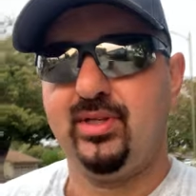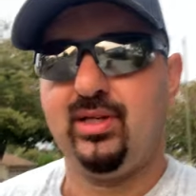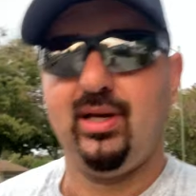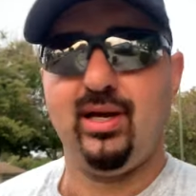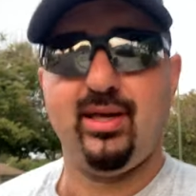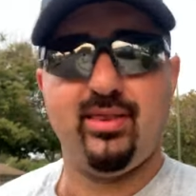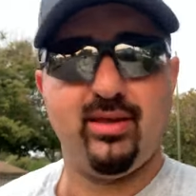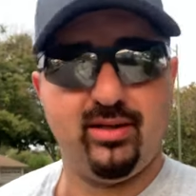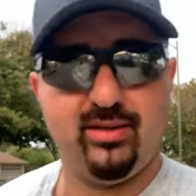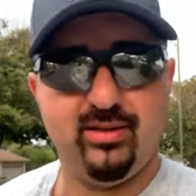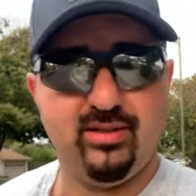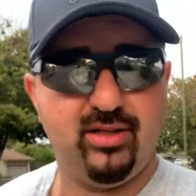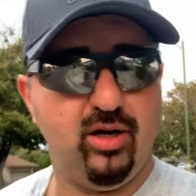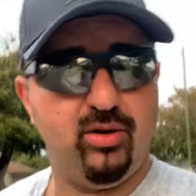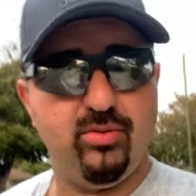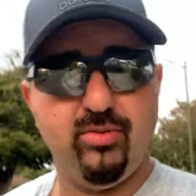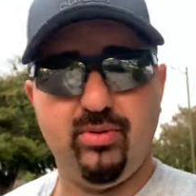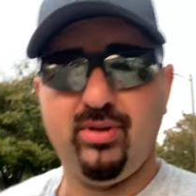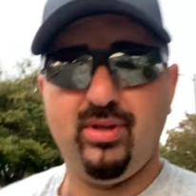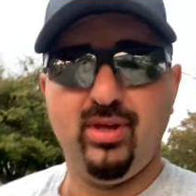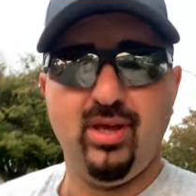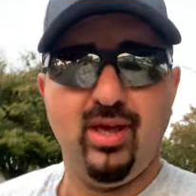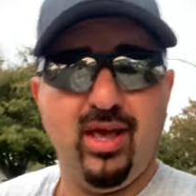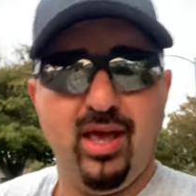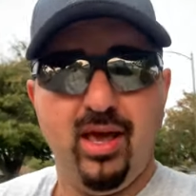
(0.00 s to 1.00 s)
and, you know,
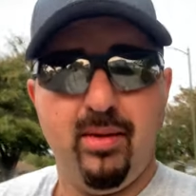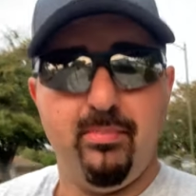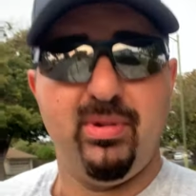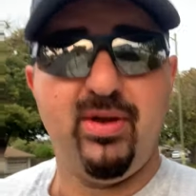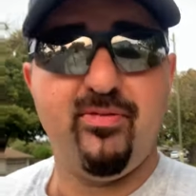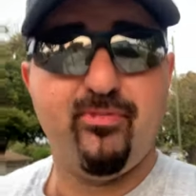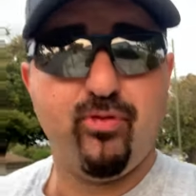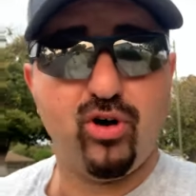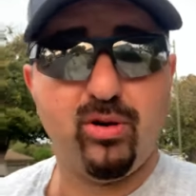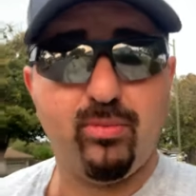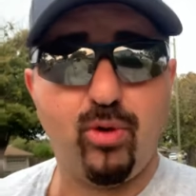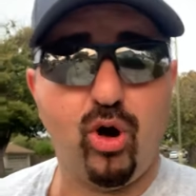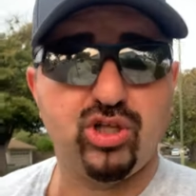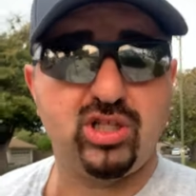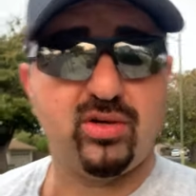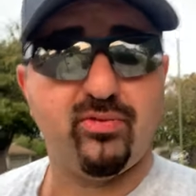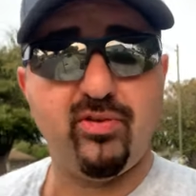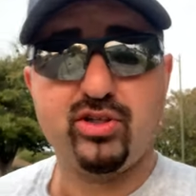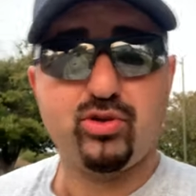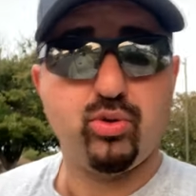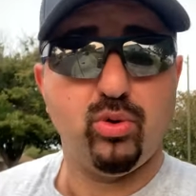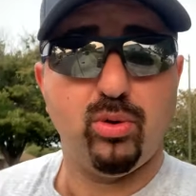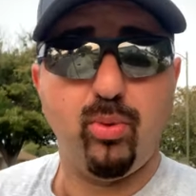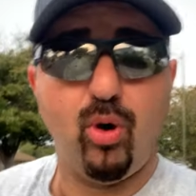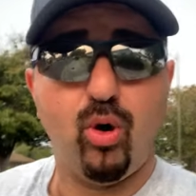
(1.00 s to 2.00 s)
before most of
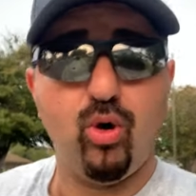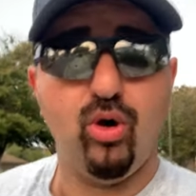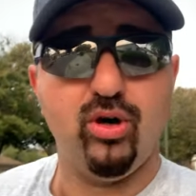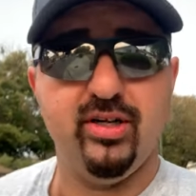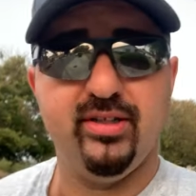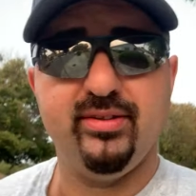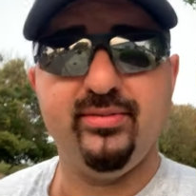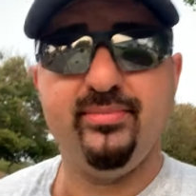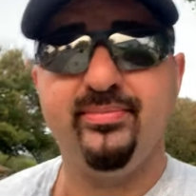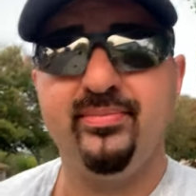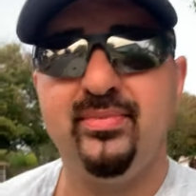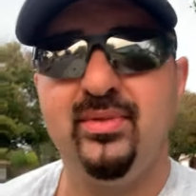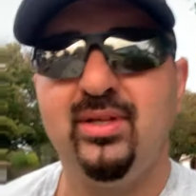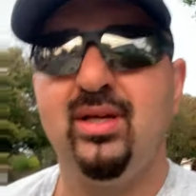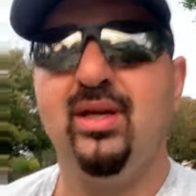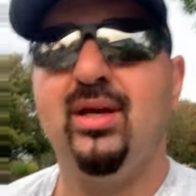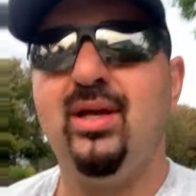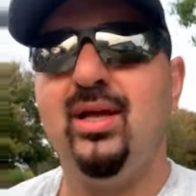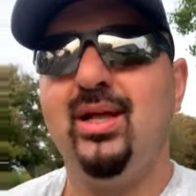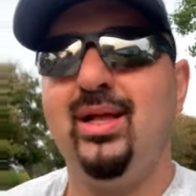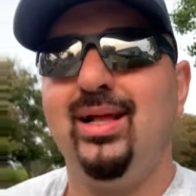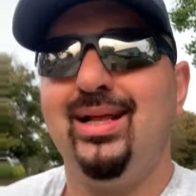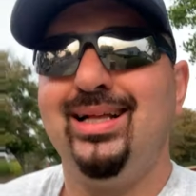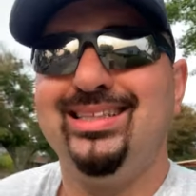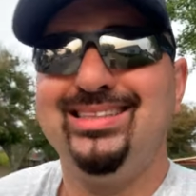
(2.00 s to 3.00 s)
us were born,
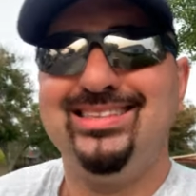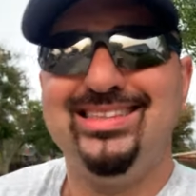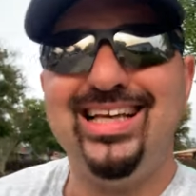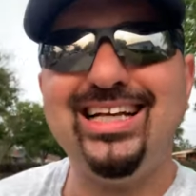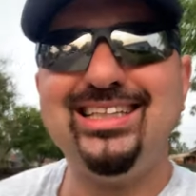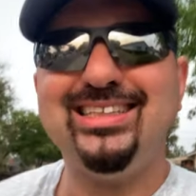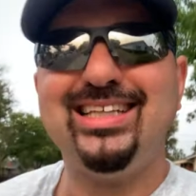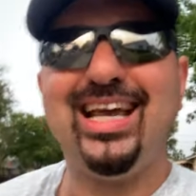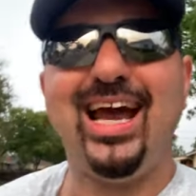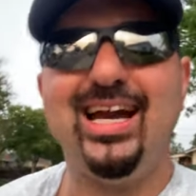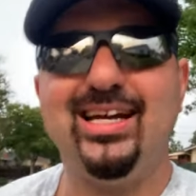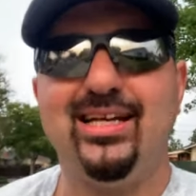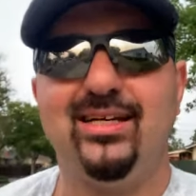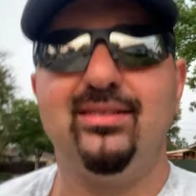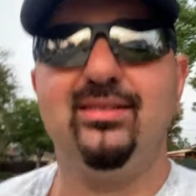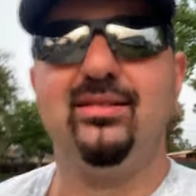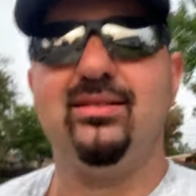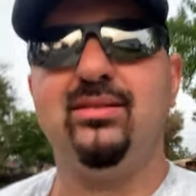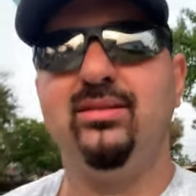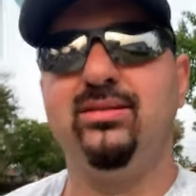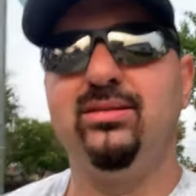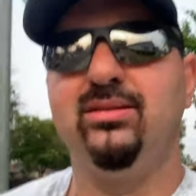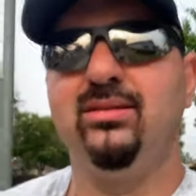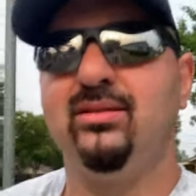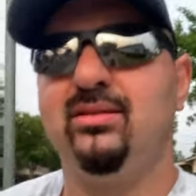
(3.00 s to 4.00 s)
dictated
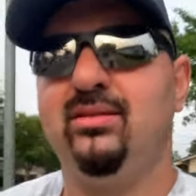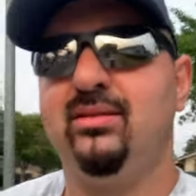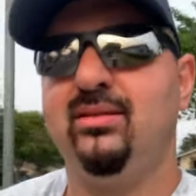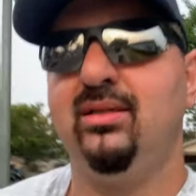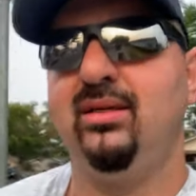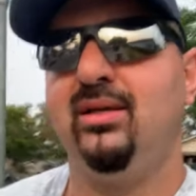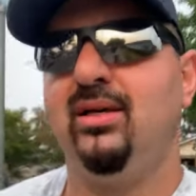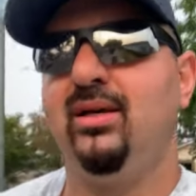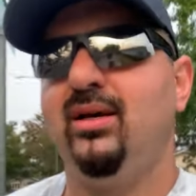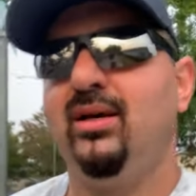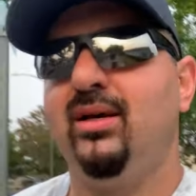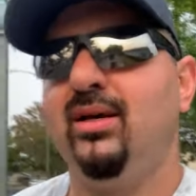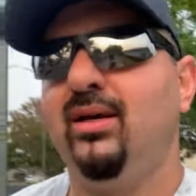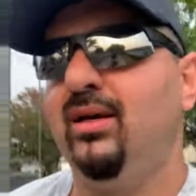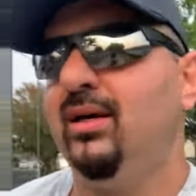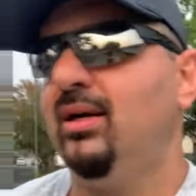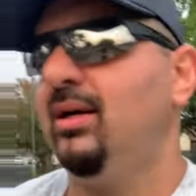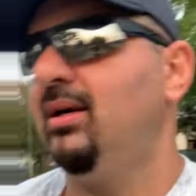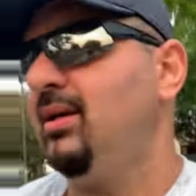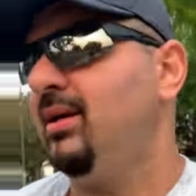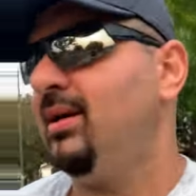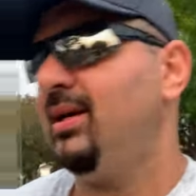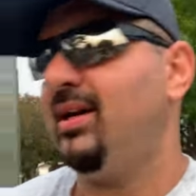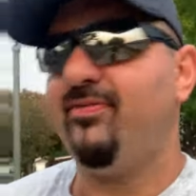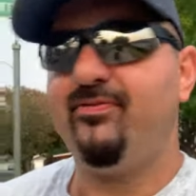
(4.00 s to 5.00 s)

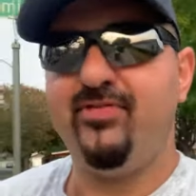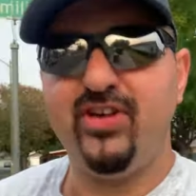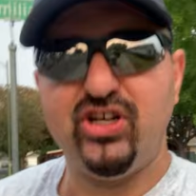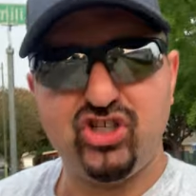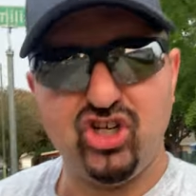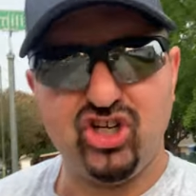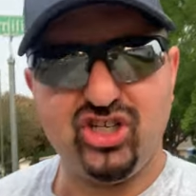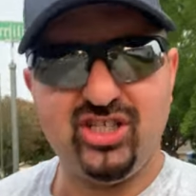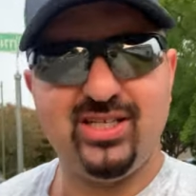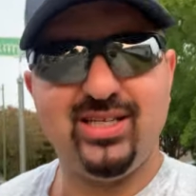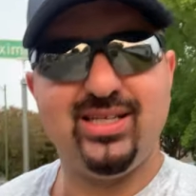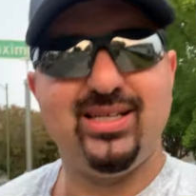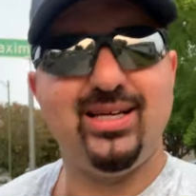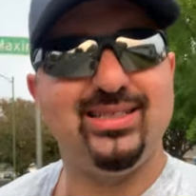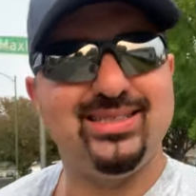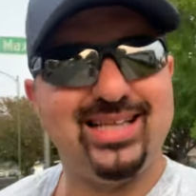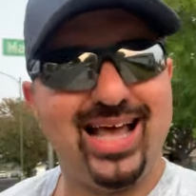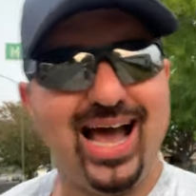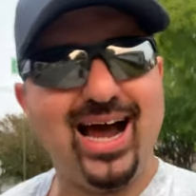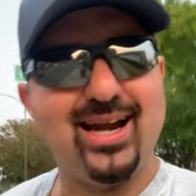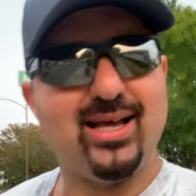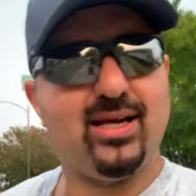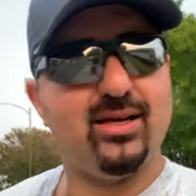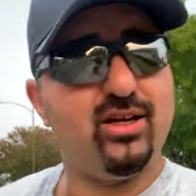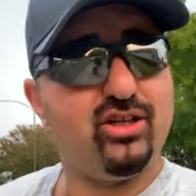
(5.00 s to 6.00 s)
efficiency and
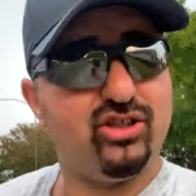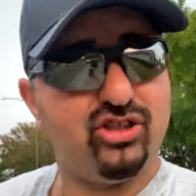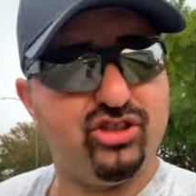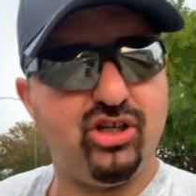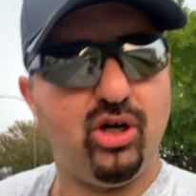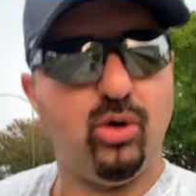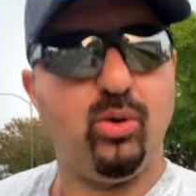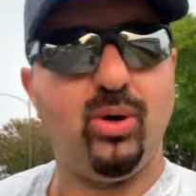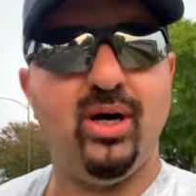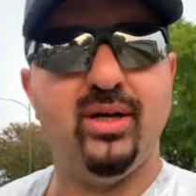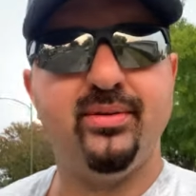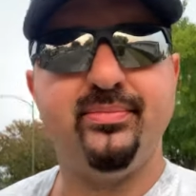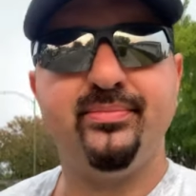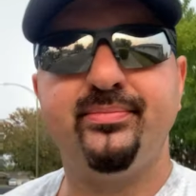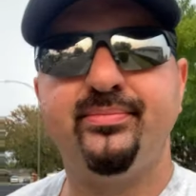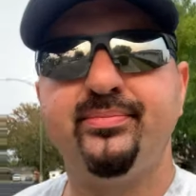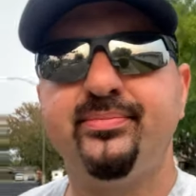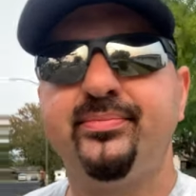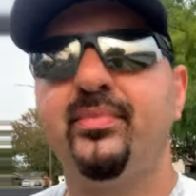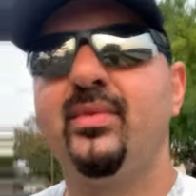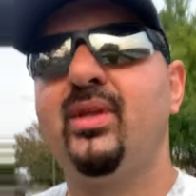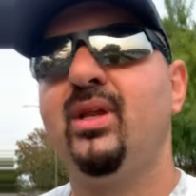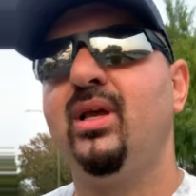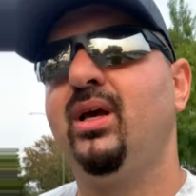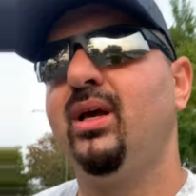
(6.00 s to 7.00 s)
data and so on.
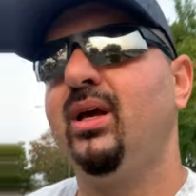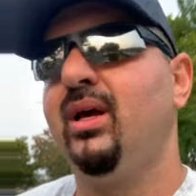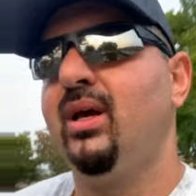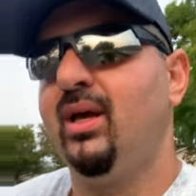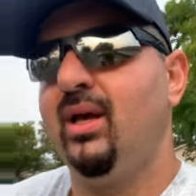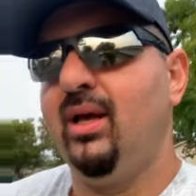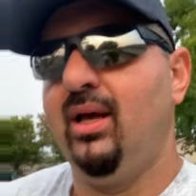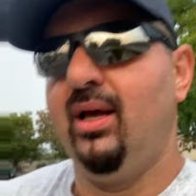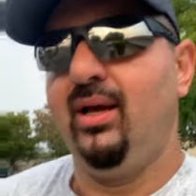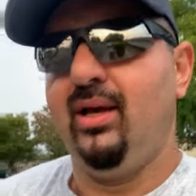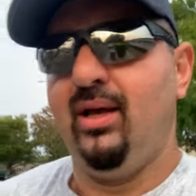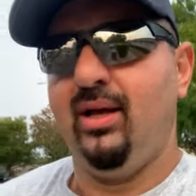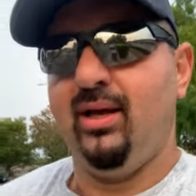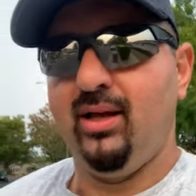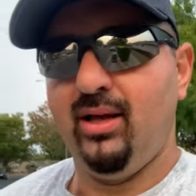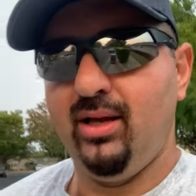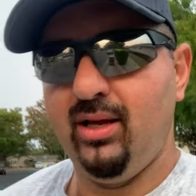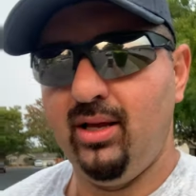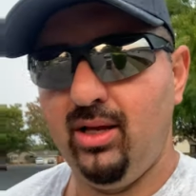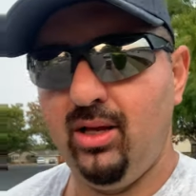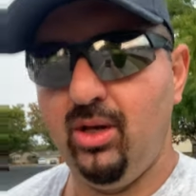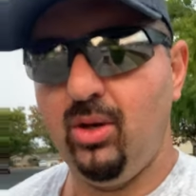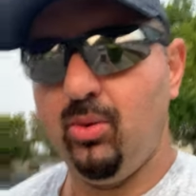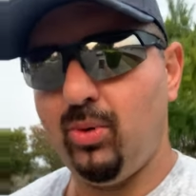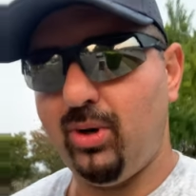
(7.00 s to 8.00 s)

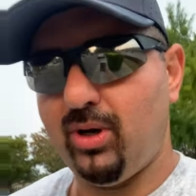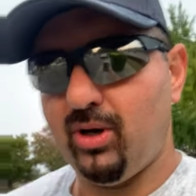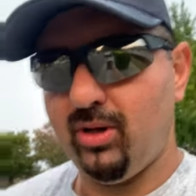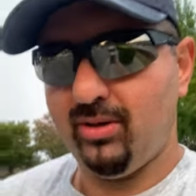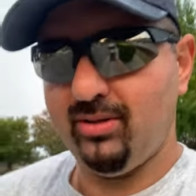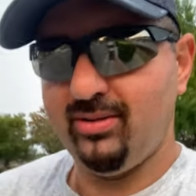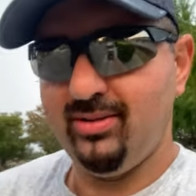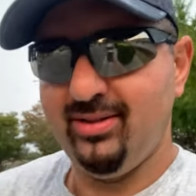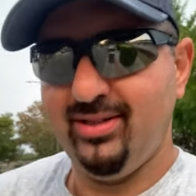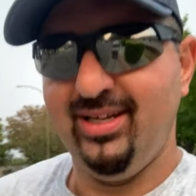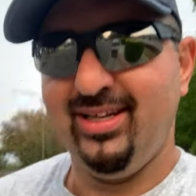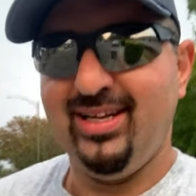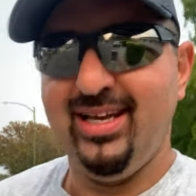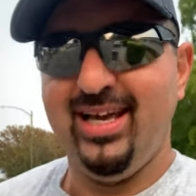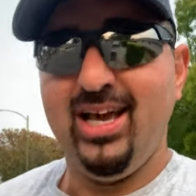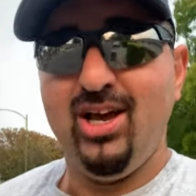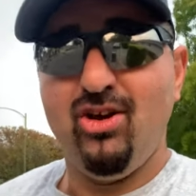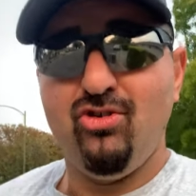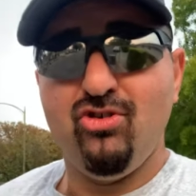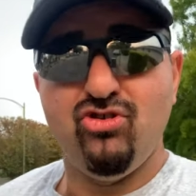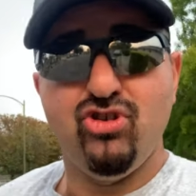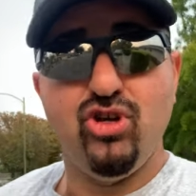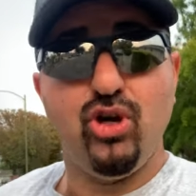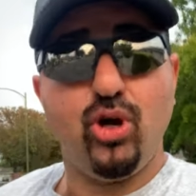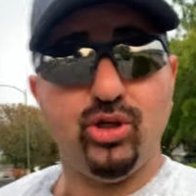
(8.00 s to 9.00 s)
Well,
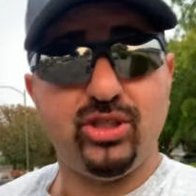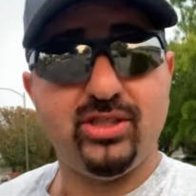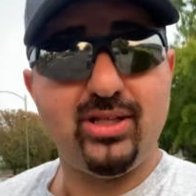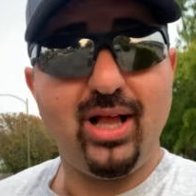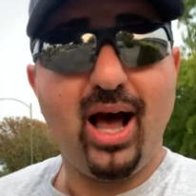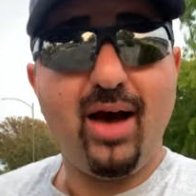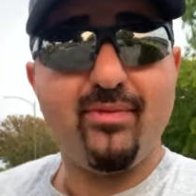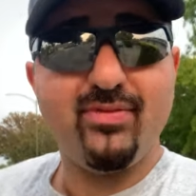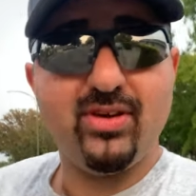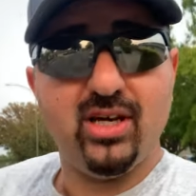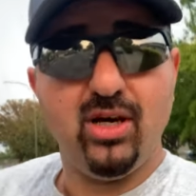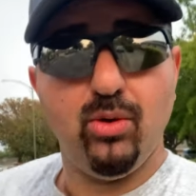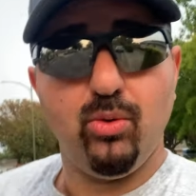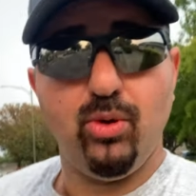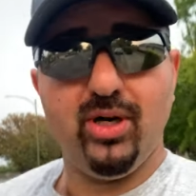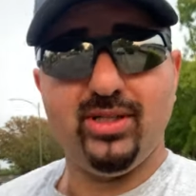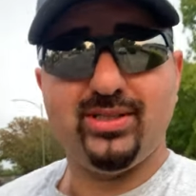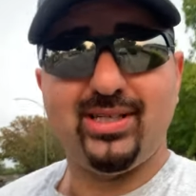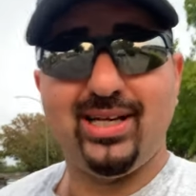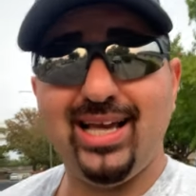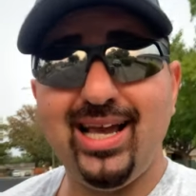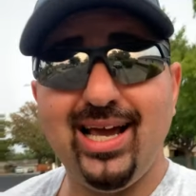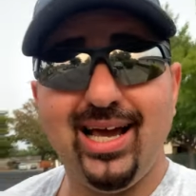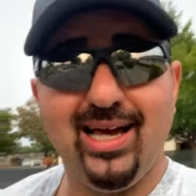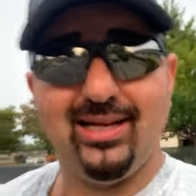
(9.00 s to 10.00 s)
Yugoslavia
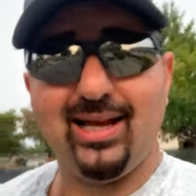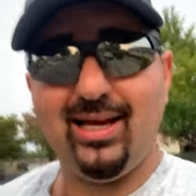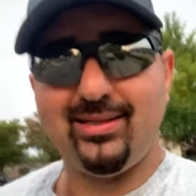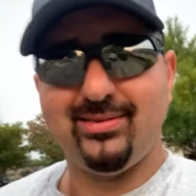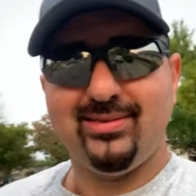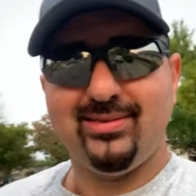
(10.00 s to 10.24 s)
was, again, I